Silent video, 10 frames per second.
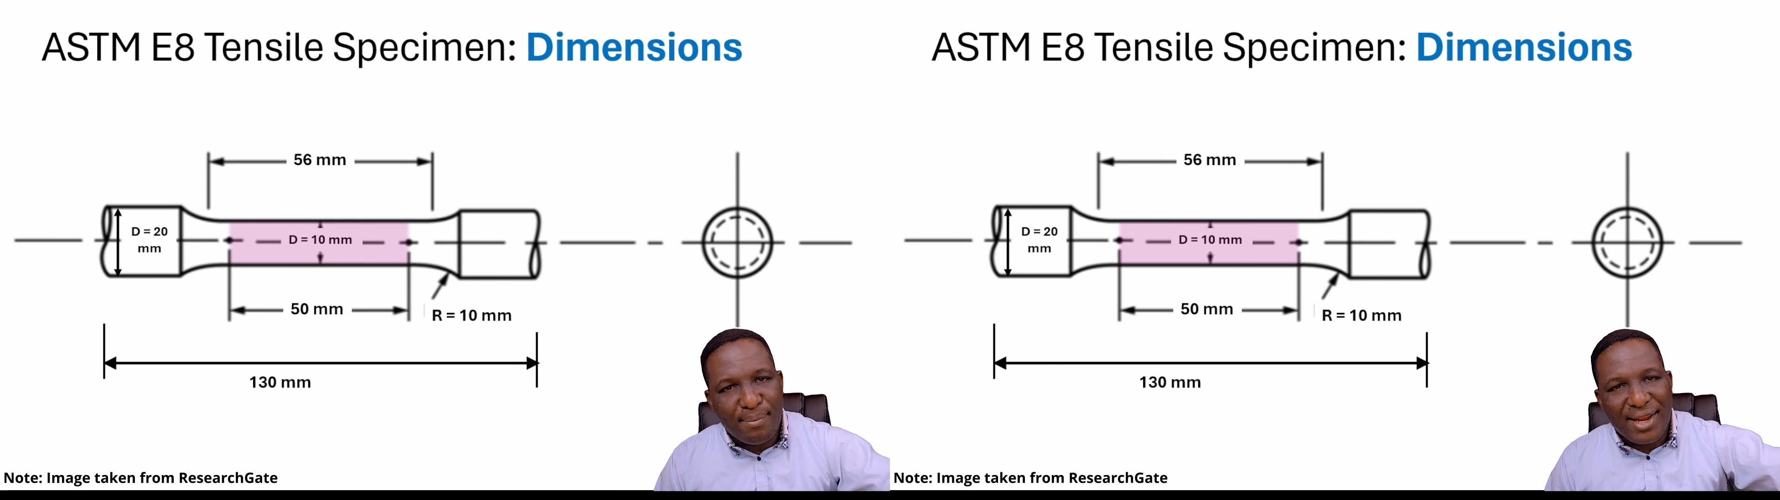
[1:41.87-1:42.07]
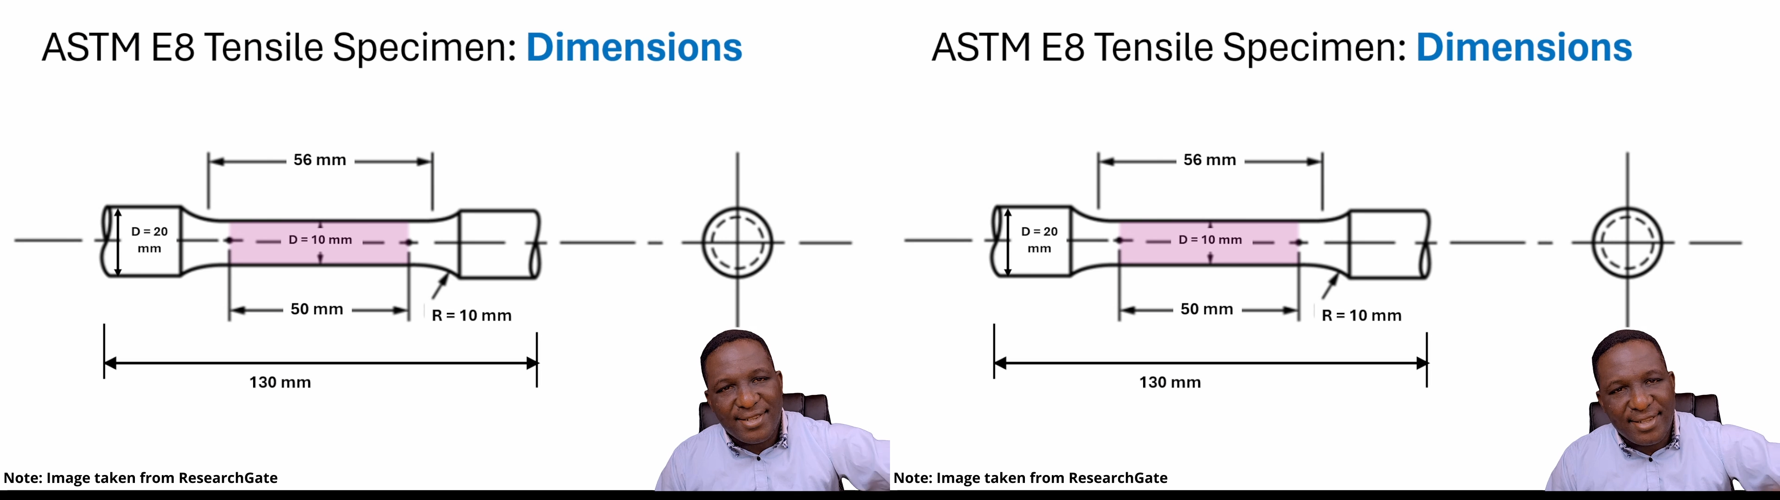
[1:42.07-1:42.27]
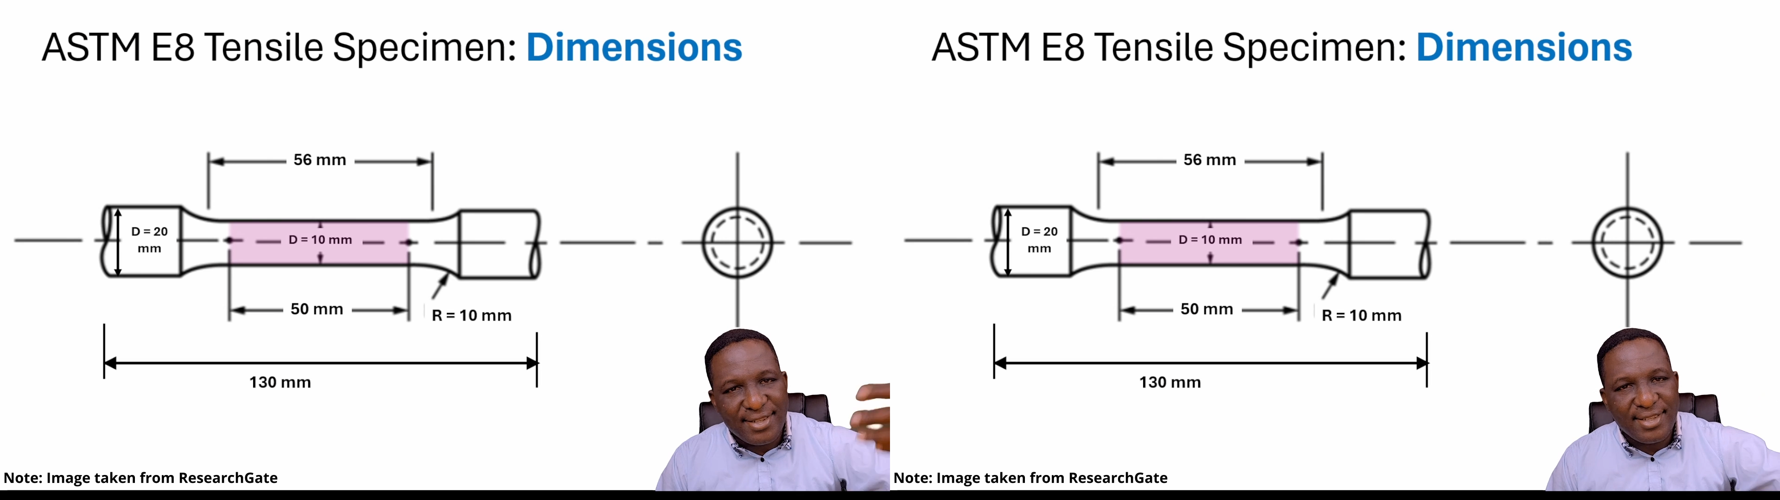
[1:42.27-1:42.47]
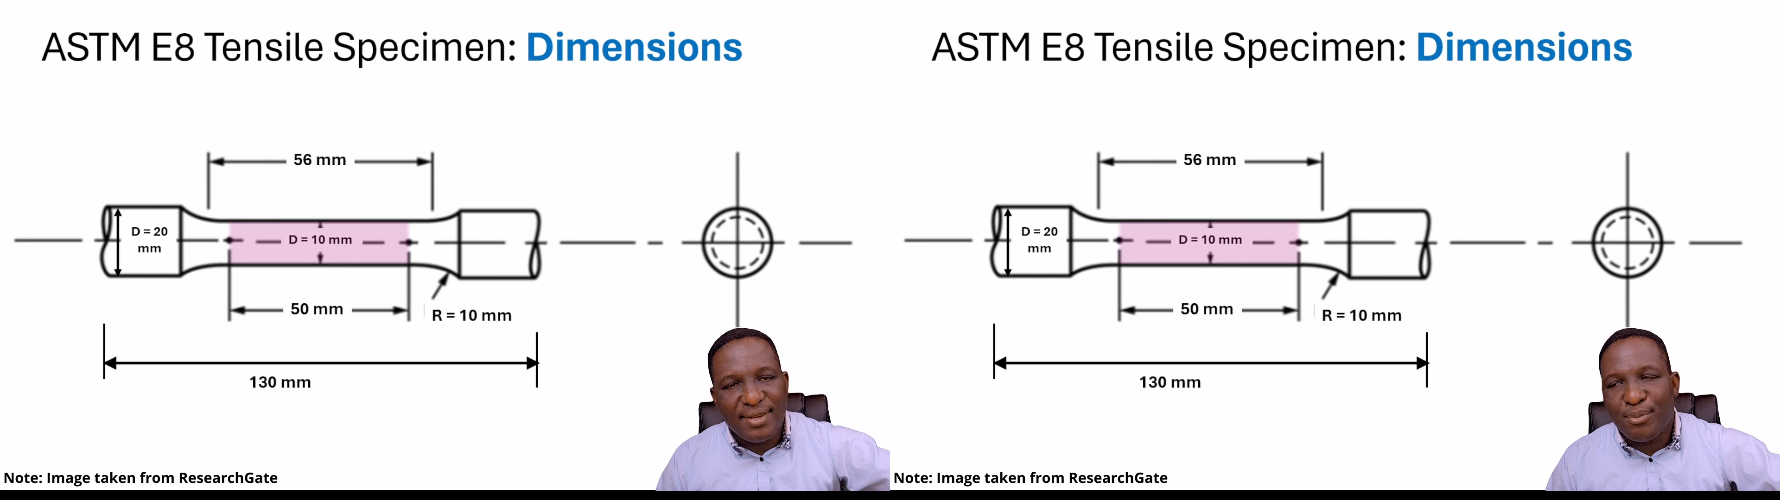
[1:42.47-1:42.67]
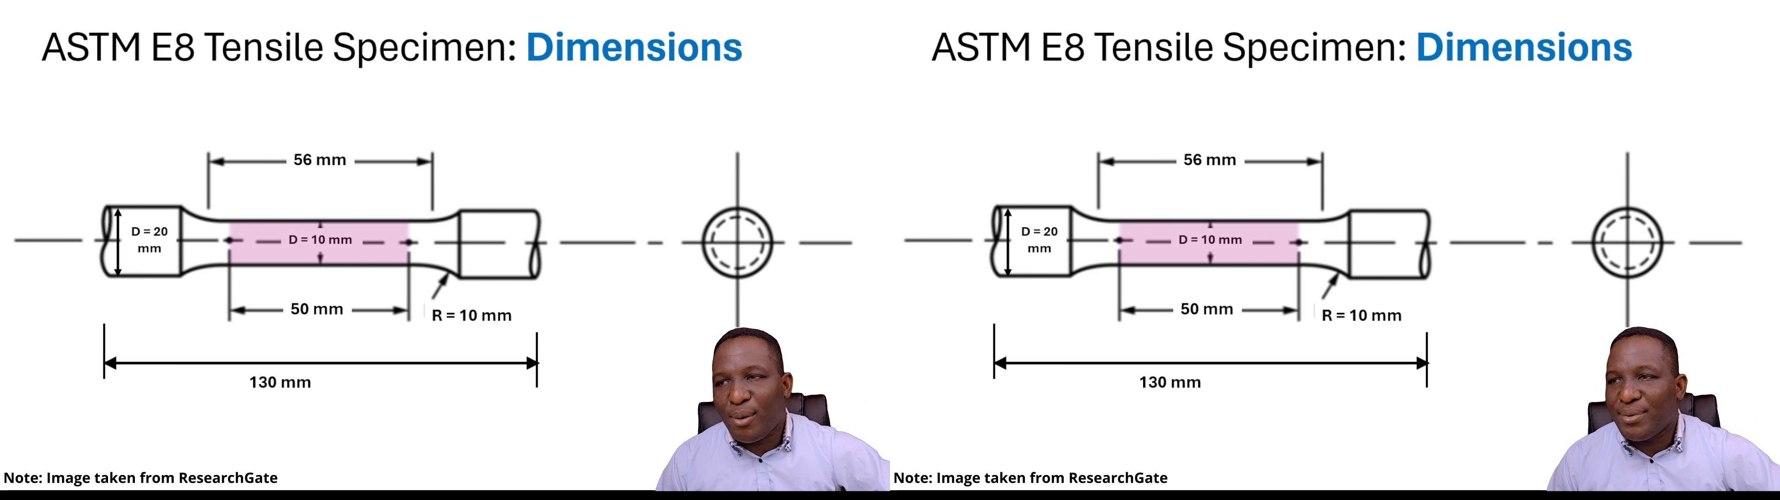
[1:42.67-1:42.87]

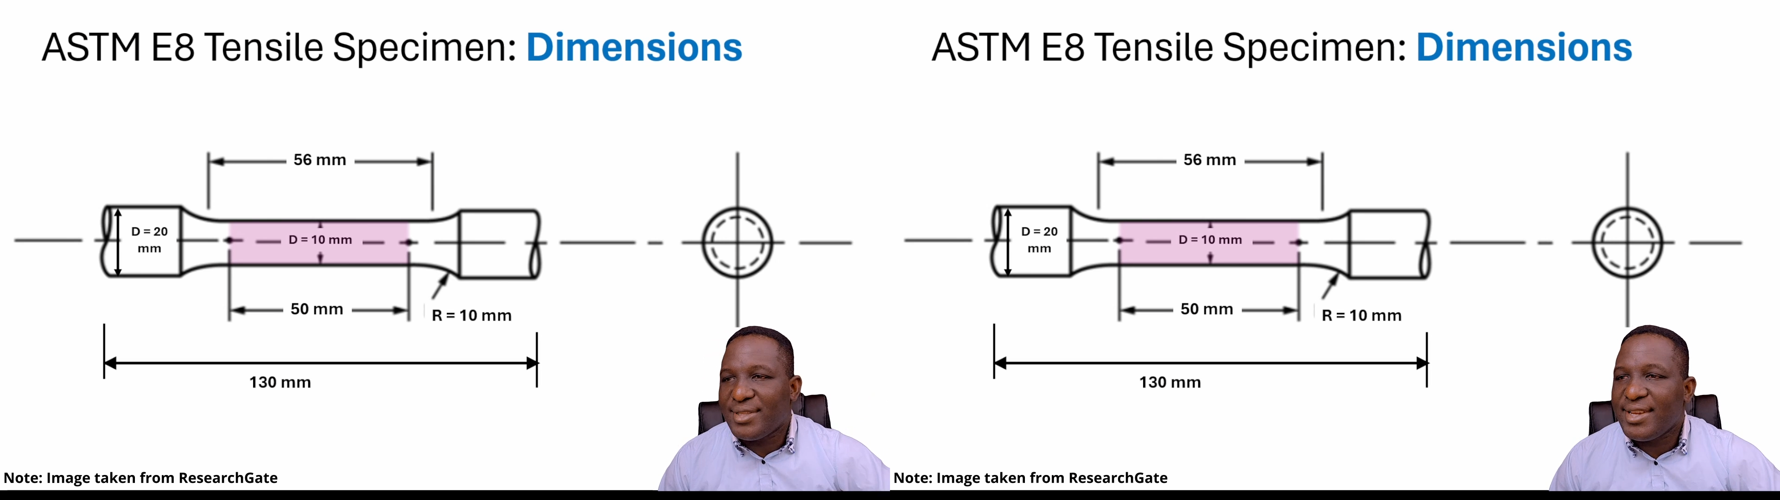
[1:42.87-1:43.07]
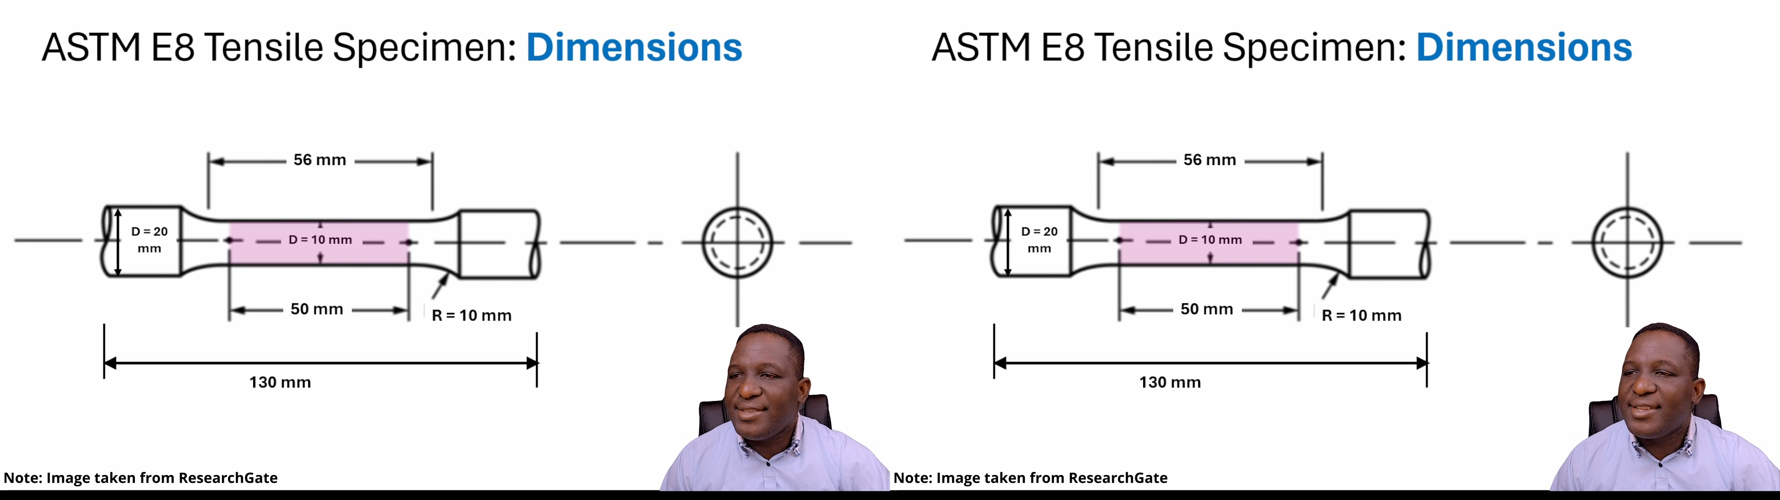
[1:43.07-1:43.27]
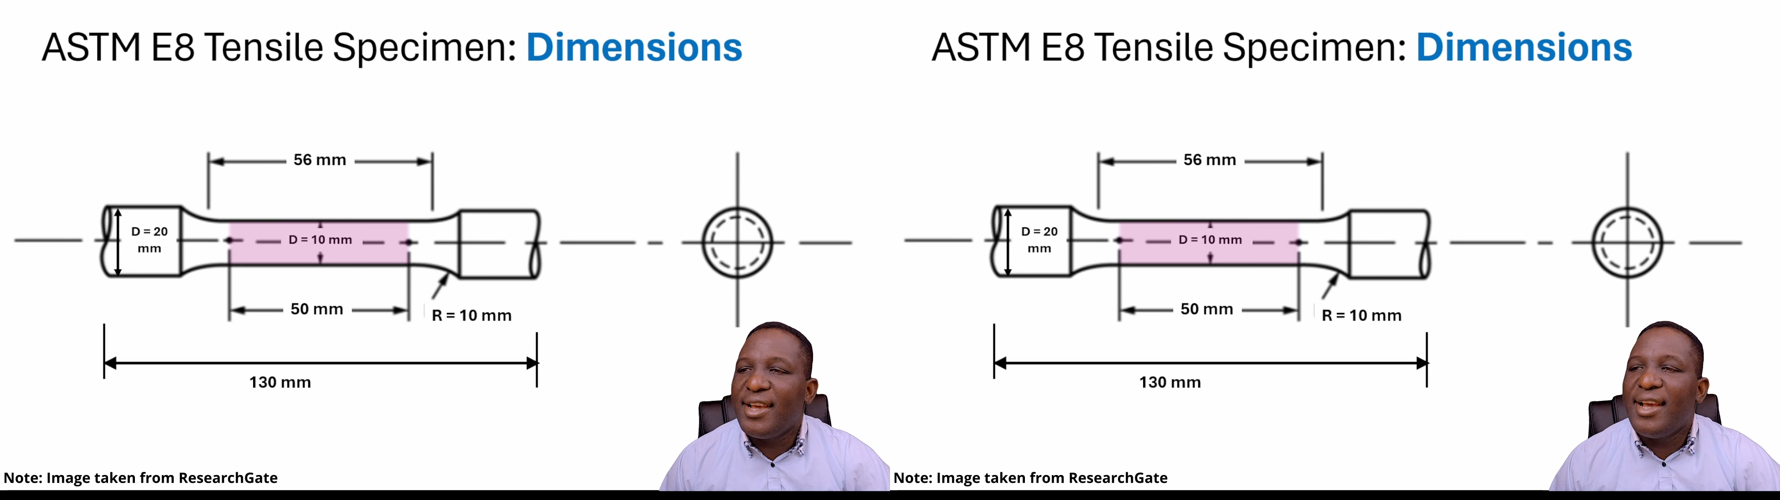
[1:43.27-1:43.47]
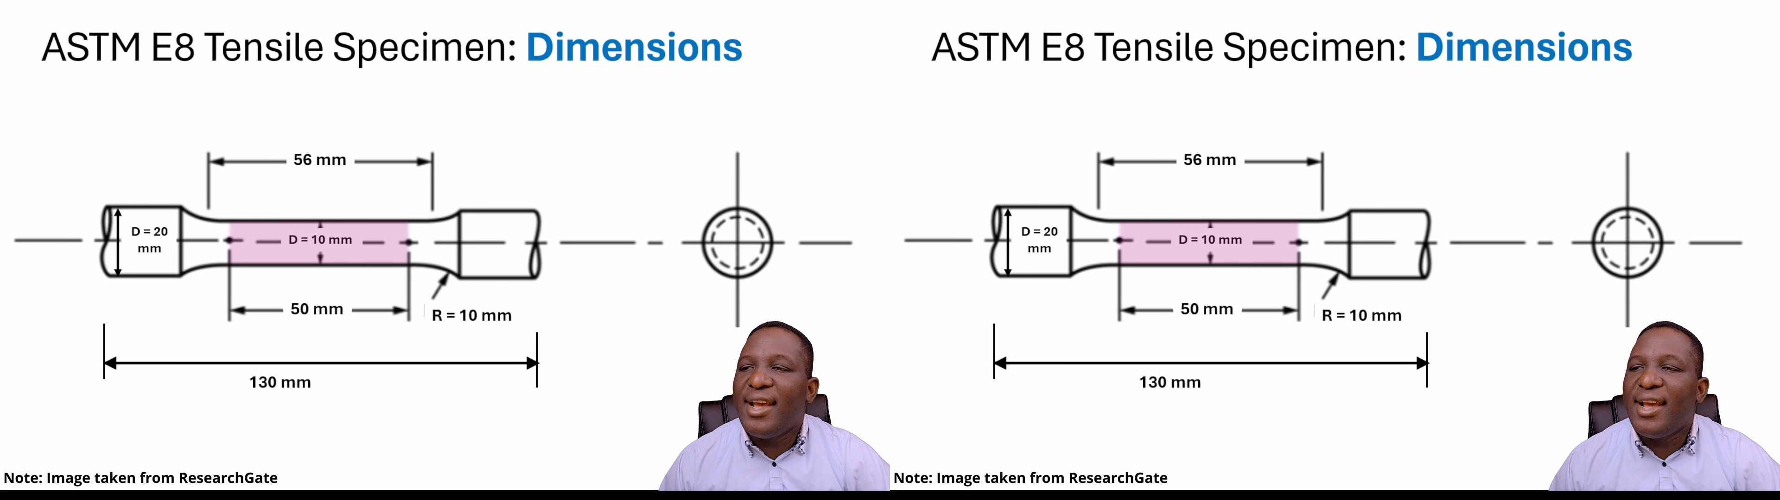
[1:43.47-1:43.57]
plasticity properties